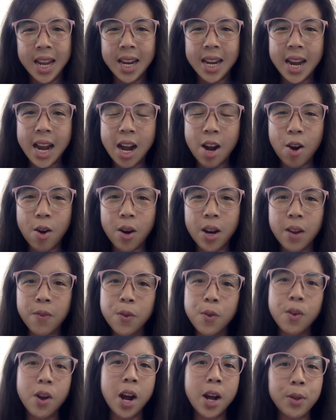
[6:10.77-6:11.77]
Now, if
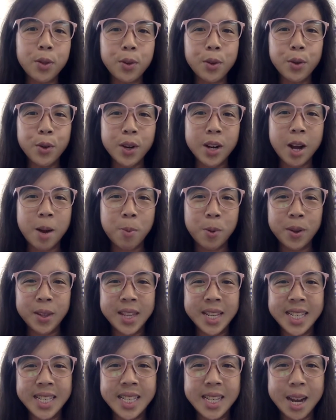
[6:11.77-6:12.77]
you've gone through a couple
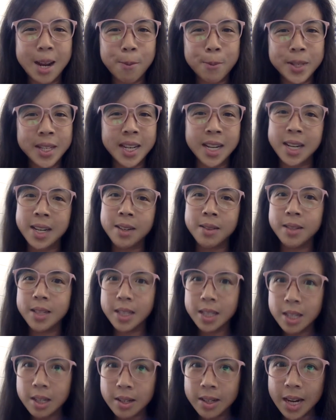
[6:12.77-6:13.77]
of these steps and
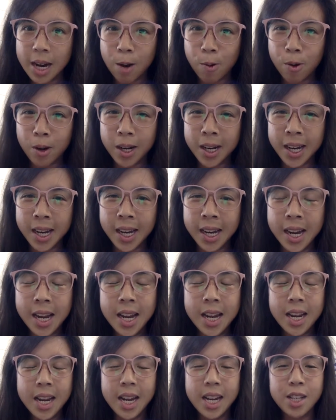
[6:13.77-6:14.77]
still not working,
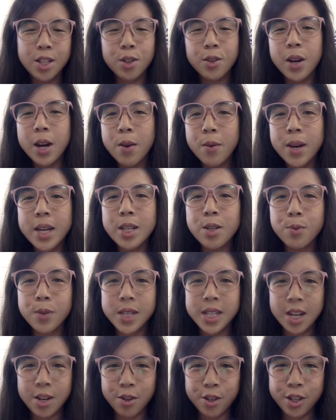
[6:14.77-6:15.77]
it's a great way to
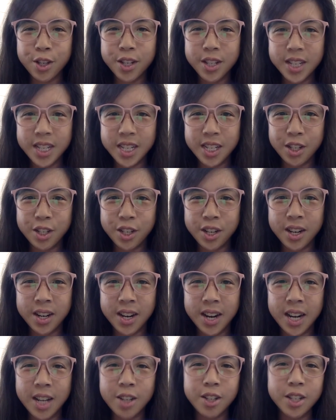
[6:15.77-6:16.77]
reach out to your
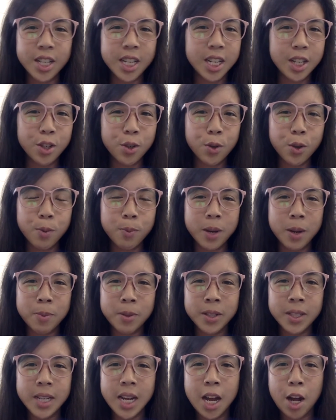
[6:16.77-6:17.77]
teacher, and your teacher will be
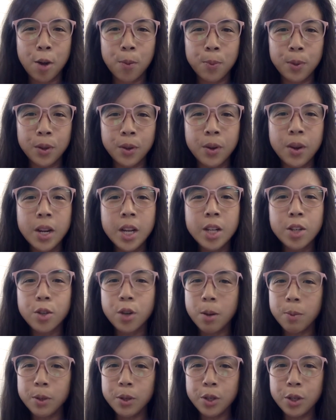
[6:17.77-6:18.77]
able to help you
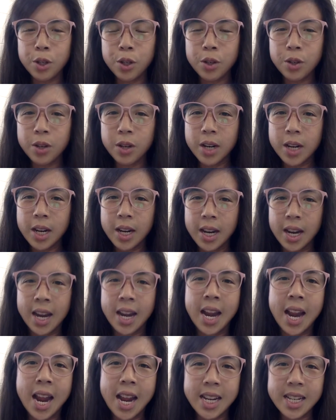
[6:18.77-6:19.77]
troubleshoot
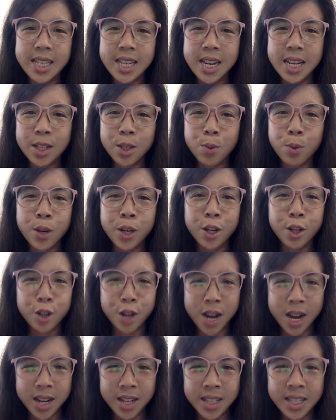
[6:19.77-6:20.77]
and access what your
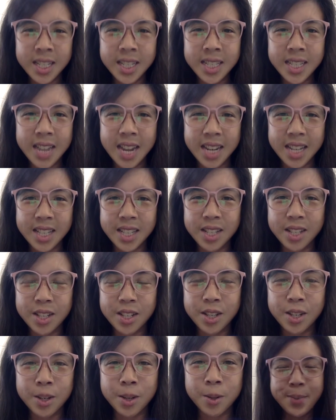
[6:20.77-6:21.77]
child needs access
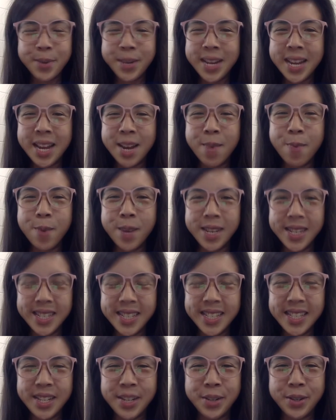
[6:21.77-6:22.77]
to. We can't wait
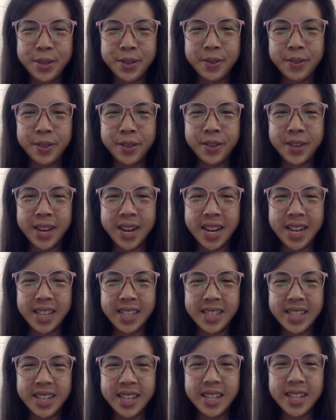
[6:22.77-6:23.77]
to see you in a few
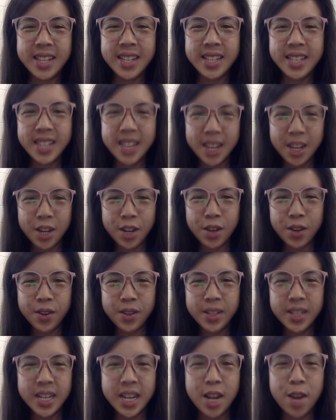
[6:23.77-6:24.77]
days and
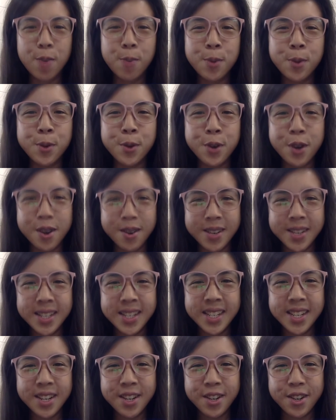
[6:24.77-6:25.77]
continue to help you grow
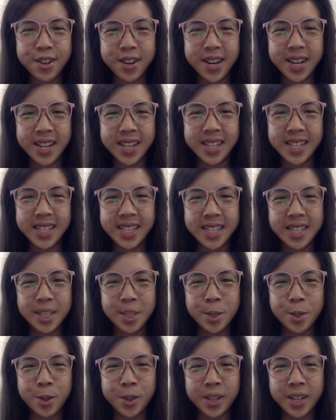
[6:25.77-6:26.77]
into your greatness this
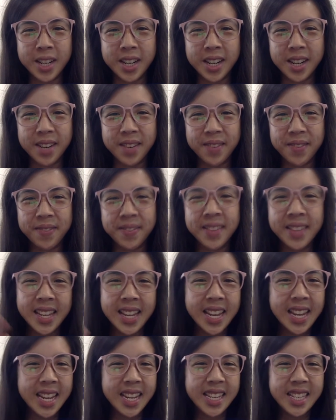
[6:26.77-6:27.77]
school year.
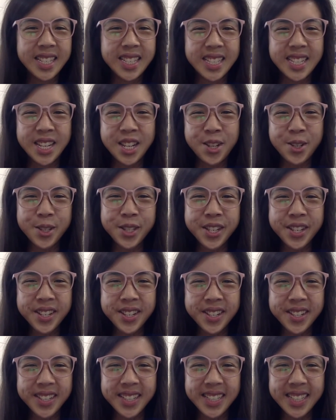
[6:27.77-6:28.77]
See you
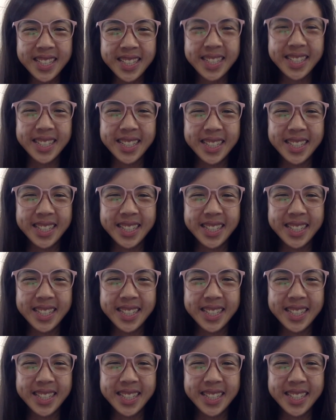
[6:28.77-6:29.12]
soon!